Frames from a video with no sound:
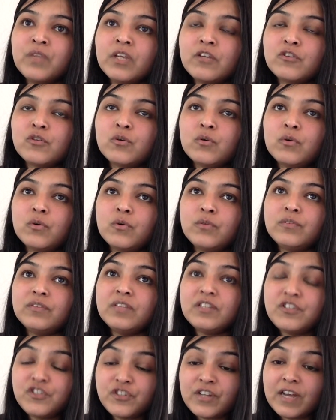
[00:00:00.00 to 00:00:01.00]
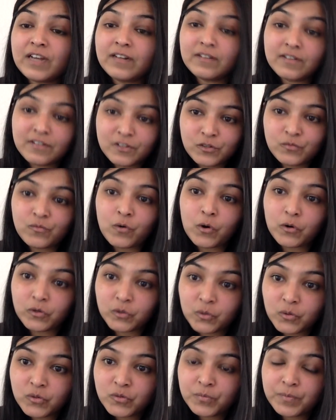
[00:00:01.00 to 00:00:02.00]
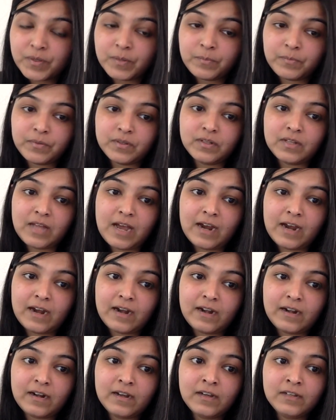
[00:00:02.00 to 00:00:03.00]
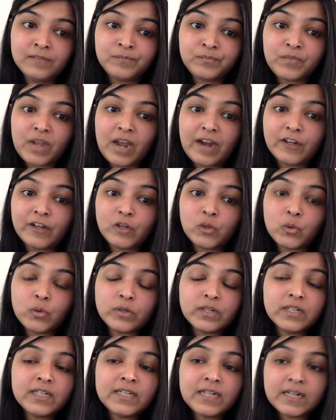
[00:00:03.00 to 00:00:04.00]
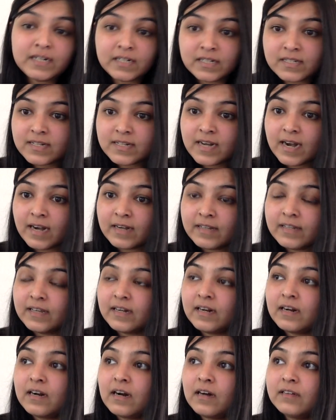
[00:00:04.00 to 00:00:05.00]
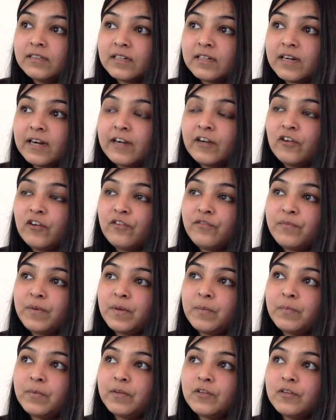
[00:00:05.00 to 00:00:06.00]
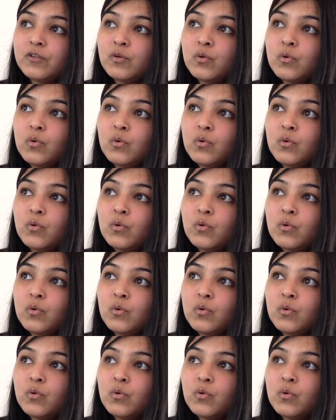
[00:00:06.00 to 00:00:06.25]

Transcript: So this channel is for those people. And I totally understand there are other kind of people